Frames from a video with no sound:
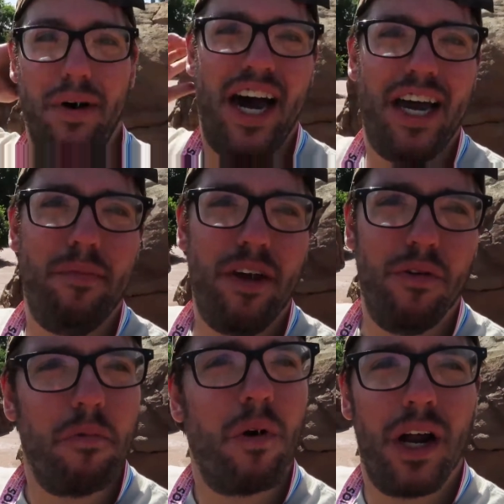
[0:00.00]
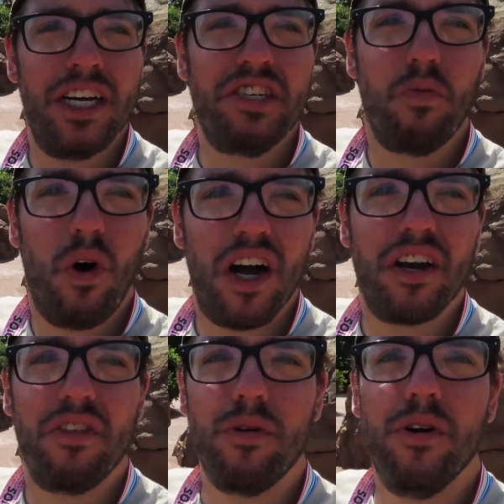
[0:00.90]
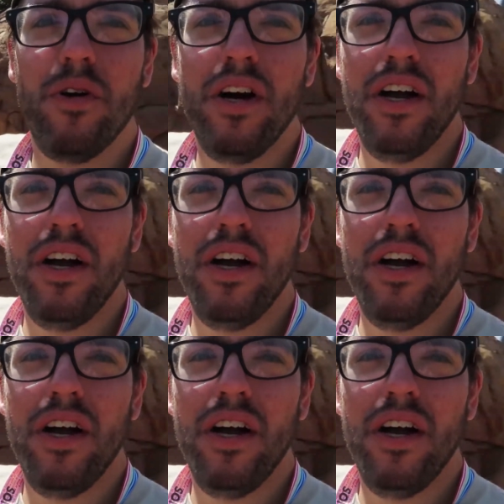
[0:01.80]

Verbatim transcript: Behind me, what I just walked through,